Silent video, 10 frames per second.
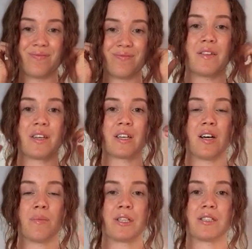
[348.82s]
And then
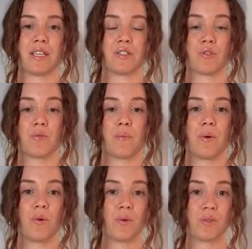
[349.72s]
coming down to a
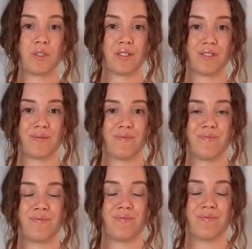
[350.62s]
pause,
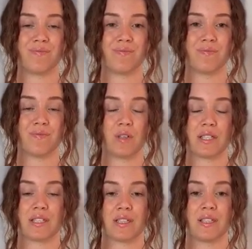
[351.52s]

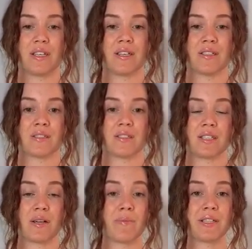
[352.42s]
resting the hands
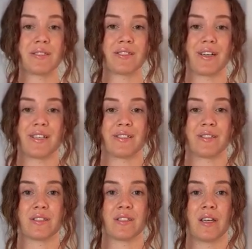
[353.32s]
down by the
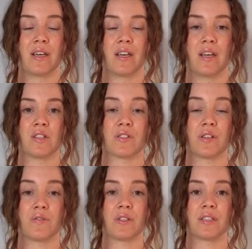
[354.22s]
sides,
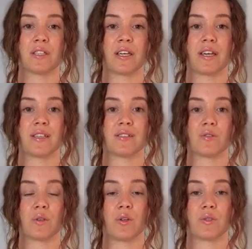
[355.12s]
softening the gaze
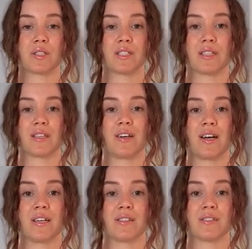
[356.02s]
or closing down the
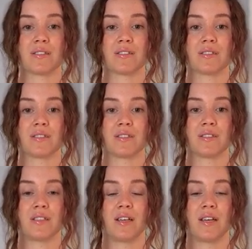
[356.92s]
eyes,
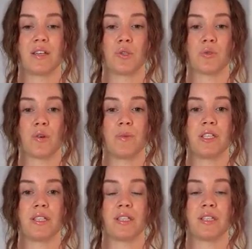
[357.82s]
and
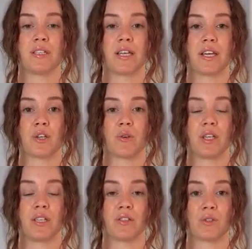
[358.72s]
dropping in and
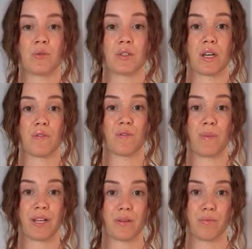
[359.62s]
anchoring into a
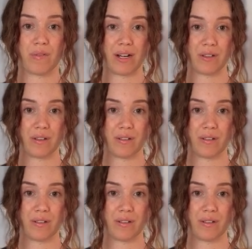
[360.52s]
diaphragmatic breath.